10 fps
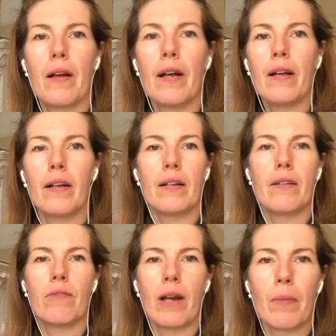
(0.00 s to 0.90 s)
Aha,
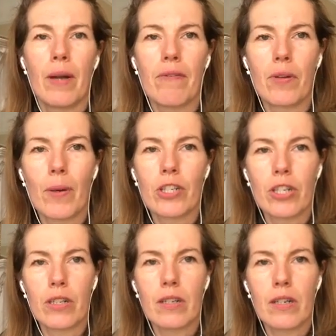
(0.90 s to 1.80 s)
right, we have the
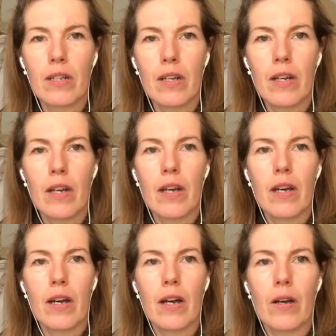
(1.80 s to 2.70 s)
question.
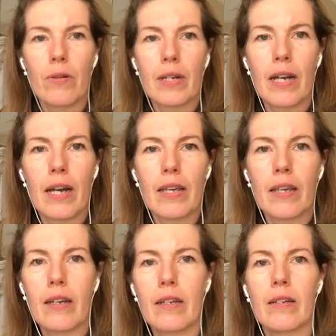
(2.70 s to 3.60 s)

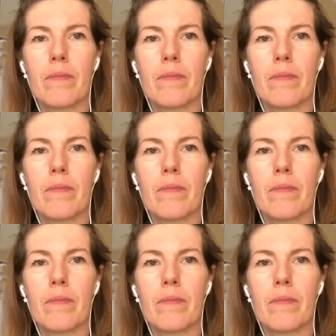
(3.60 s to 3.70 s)
Okay.